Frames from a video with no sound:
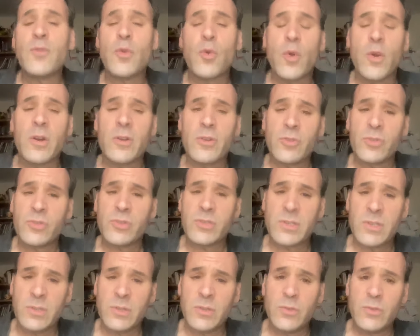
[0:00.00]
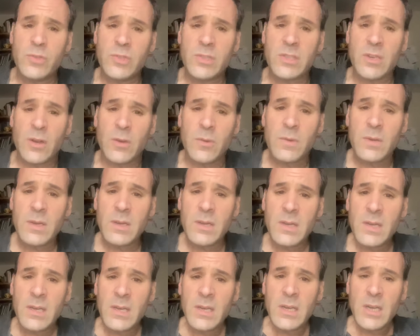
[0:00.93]
orders to do so.
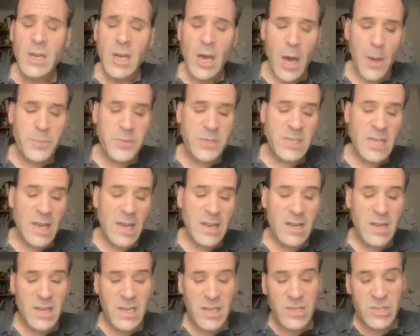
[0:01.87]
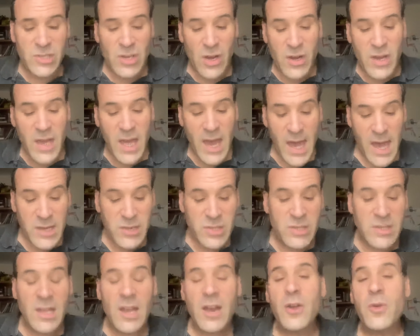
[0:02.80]
Obscenities are
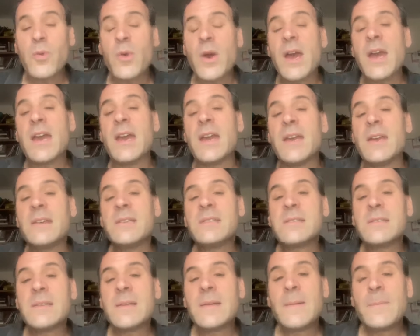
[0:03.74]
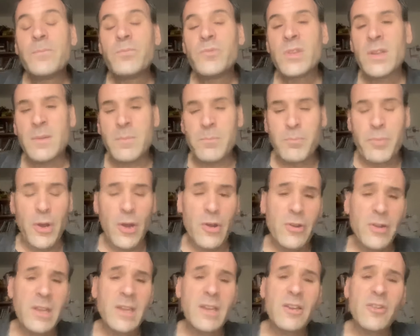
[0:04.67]
cast their ways, and
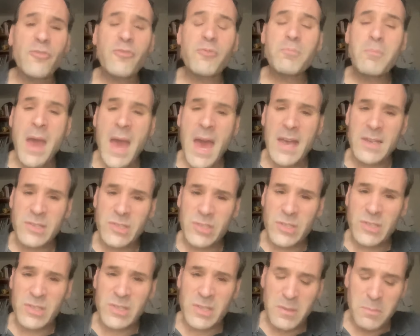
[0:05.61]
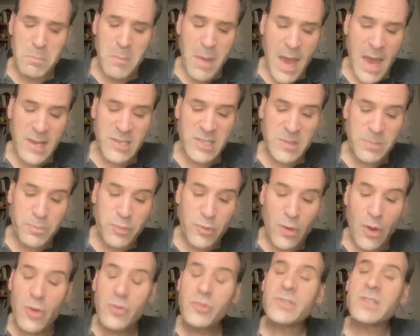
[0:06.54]
burning of masks and mass
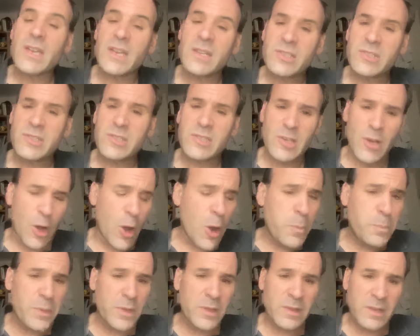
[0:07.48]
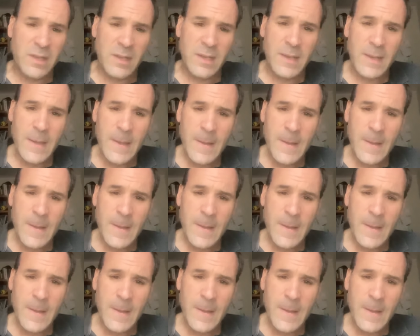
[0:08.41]
protests openly,